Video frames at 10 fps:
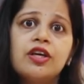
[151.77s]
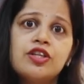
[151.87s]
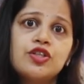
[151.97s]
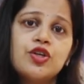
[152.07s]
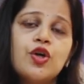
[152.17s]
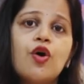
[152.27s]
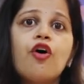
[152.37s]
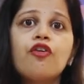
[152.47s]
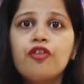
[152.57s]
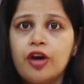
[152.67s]
a history
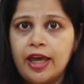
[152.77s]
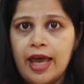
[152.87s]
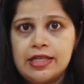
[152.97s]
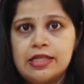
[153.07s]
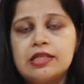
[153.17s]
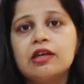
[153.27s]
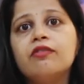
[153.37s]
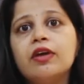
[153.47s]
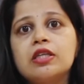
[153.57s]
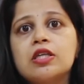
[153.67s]
of a cancer
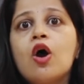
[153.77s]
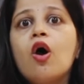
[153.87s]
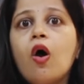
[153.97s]
cervix